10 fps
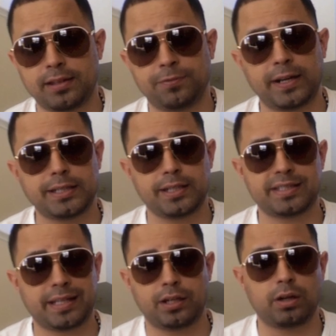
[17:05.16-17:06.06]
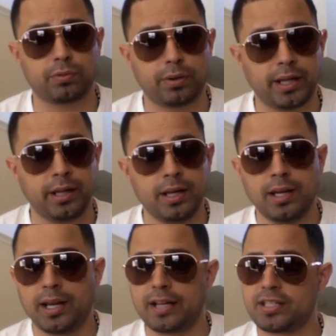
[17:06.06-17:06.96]
the fight to the center of the ring,
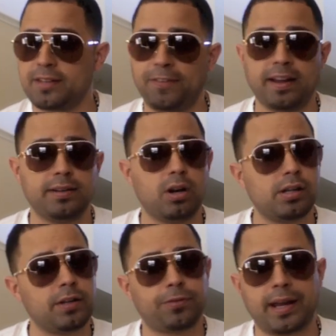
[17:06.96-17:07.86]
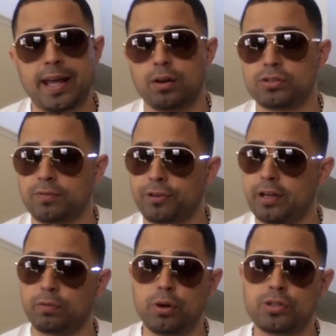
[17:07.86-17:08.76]
and just fight in all different angles. And
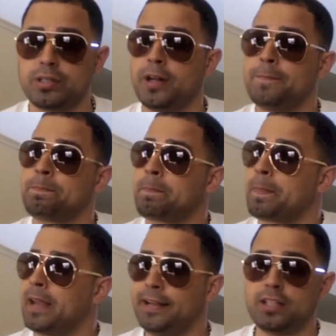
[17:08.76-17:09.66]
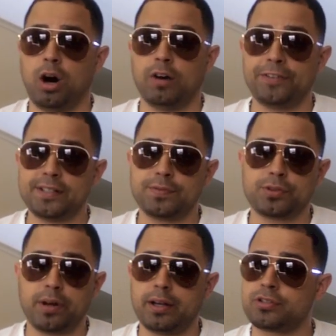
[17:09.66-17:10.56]
Freddie Roach, he's an offensive
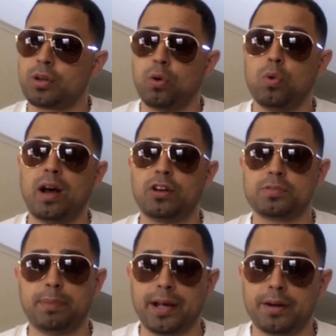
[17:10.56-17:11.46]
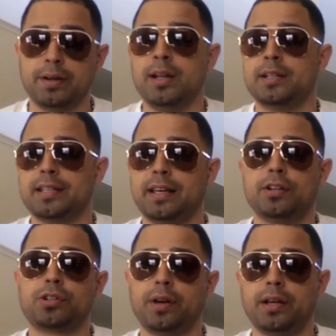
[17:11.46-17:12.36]
trainer, so who else better to get
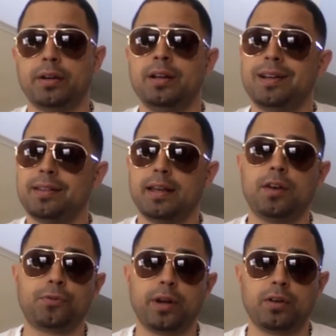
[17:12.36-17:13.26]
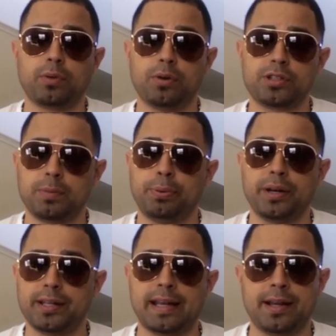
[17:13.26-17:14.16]
a trainer than Freddie Roach to
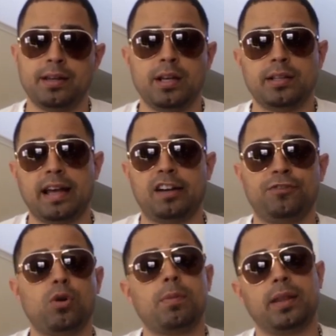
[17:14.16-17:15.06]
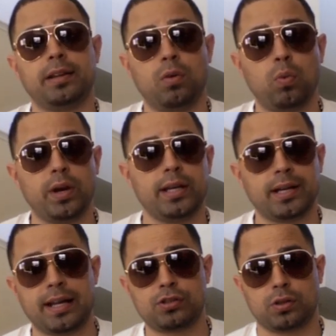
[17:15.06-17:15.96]
put in that formula to win
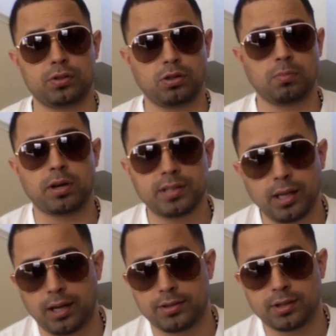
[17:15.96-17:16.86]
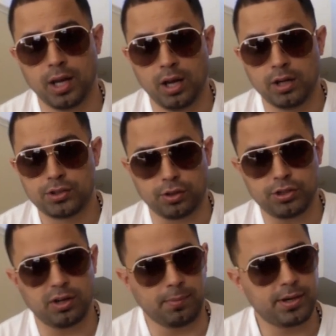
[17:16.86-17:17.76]
against Sergio Martinez?
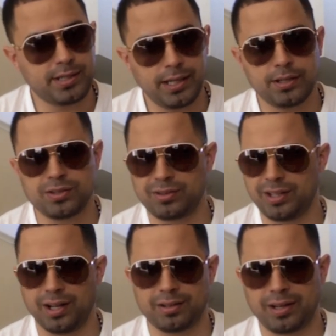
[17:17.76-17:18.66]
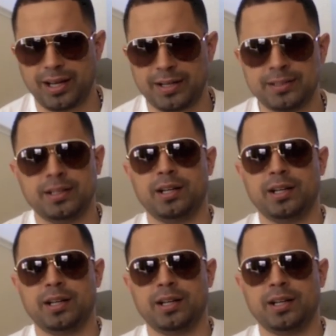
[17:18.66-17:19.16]
Sergio Martinez, on the other hand,